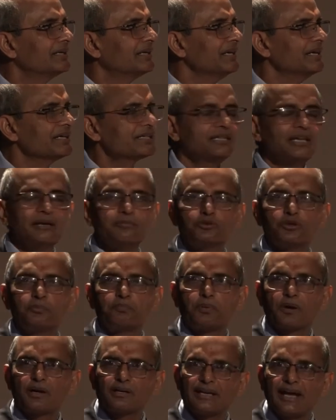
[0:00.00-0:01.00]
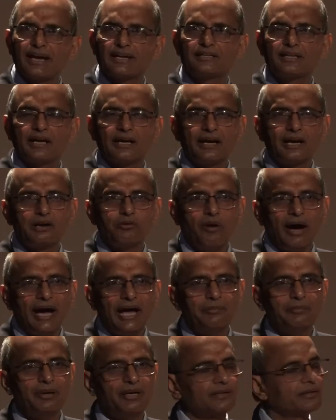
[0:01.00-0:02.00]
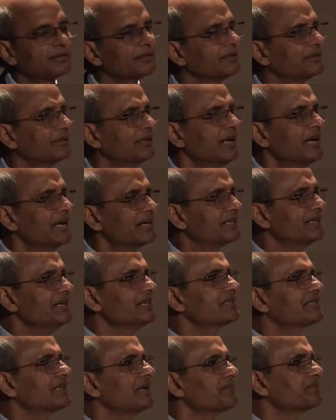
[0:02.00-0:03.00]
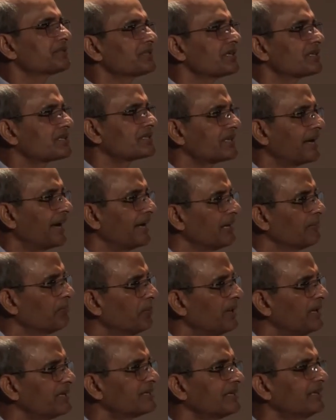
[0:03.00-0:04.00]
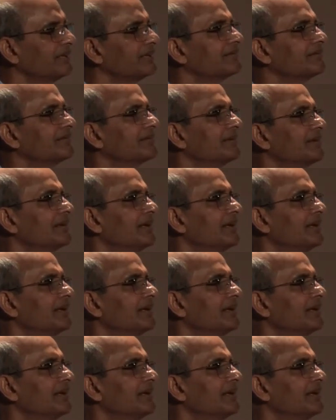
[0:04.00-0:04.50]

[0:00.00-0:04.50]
Teach them to protect their environment. Teach them sustainability.